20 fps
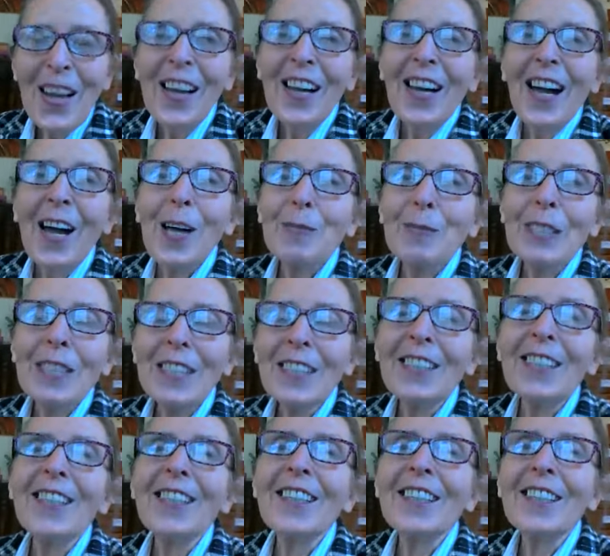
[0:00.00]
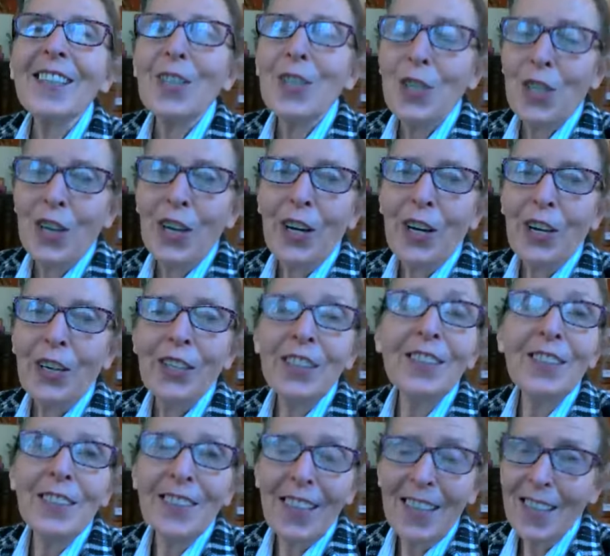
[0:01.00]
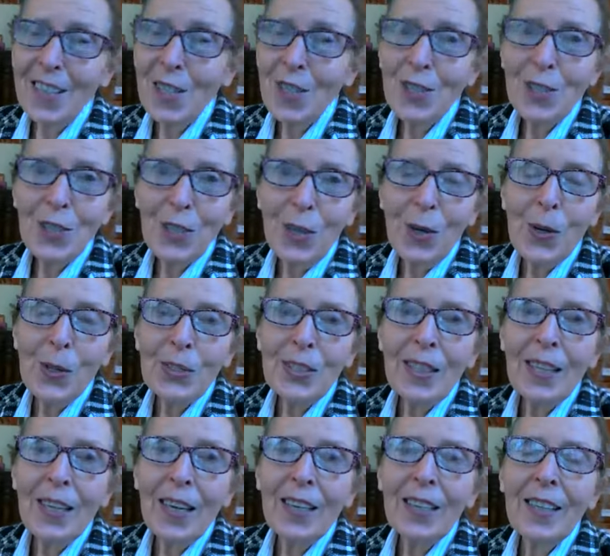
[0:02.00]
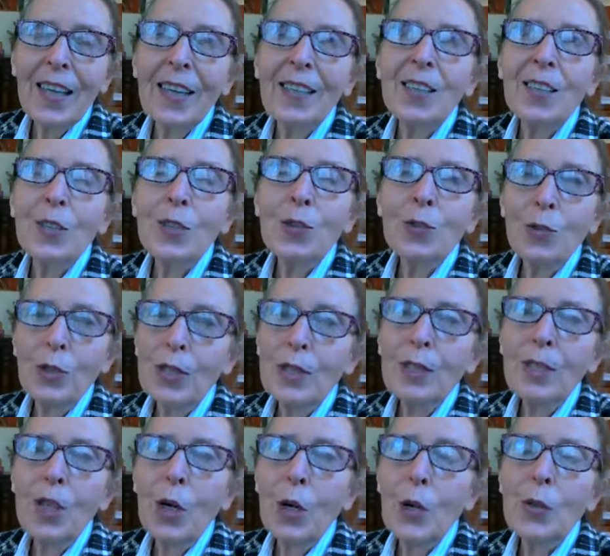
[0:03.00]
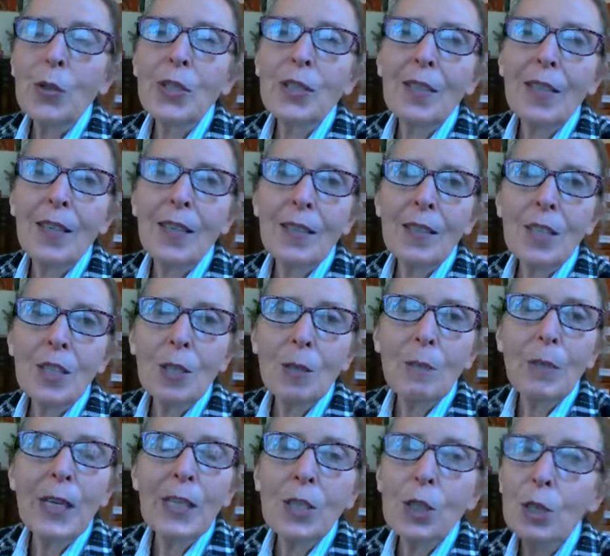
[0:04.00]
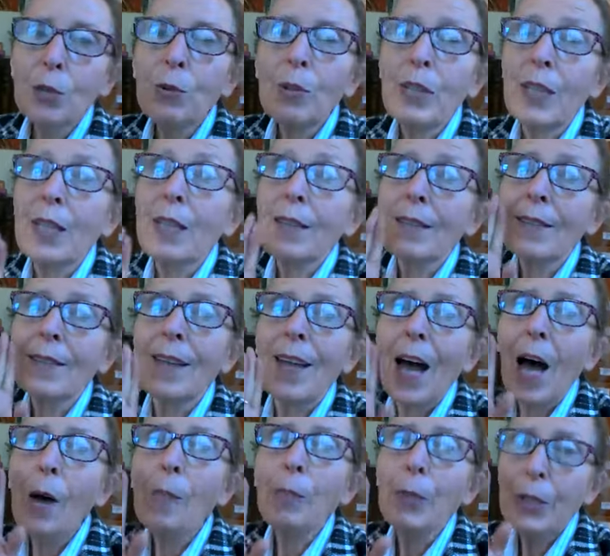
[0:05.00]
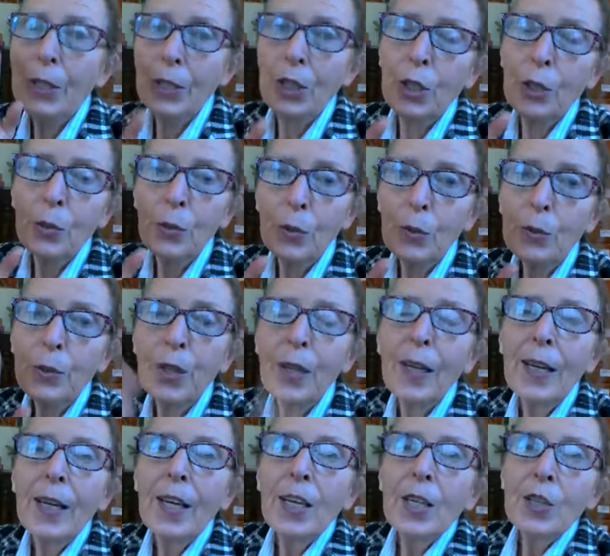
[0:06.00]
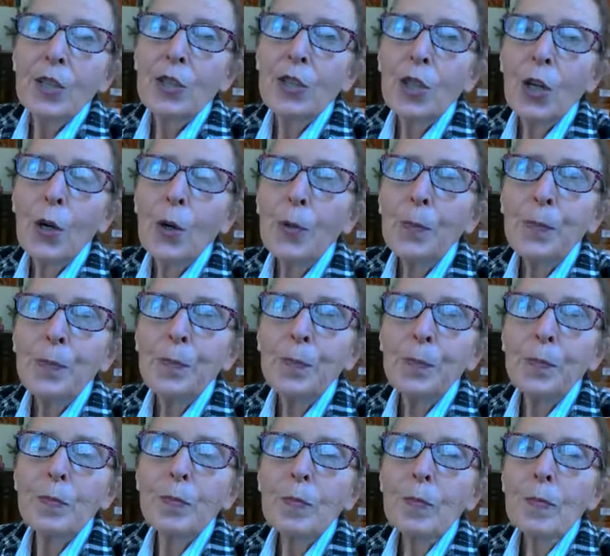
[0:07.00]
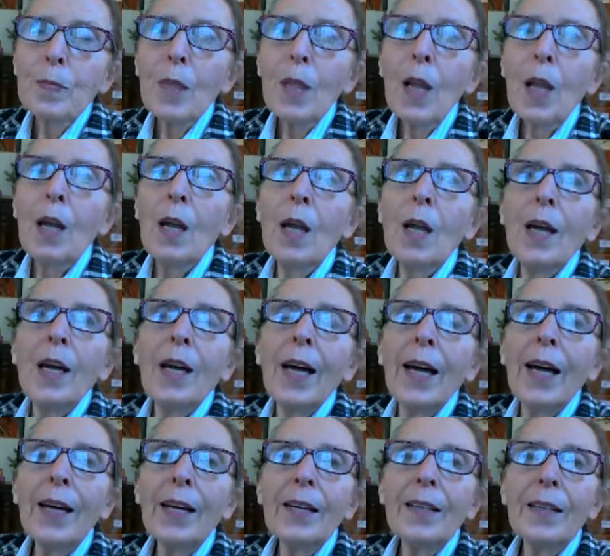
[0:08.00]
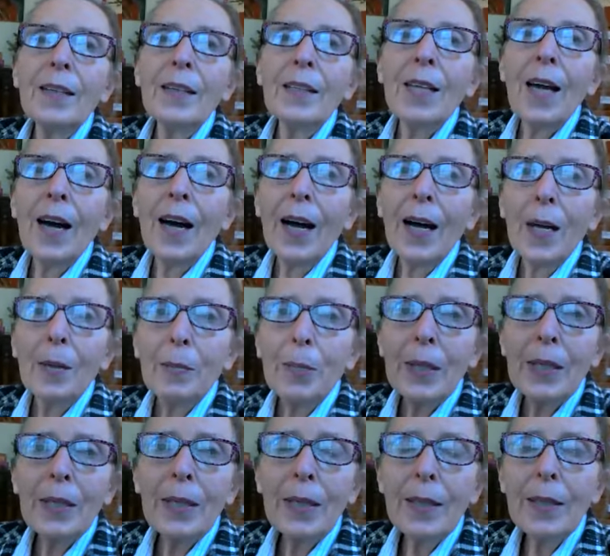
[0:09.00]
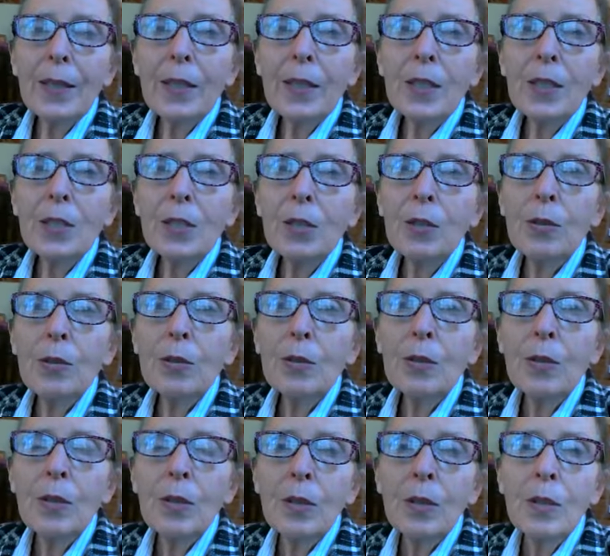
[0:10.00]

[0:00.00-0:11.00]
I'm sitting in the chair, 9 years old again, and the drill goes into my tooth, and it's an upper tooth. So, and I begin to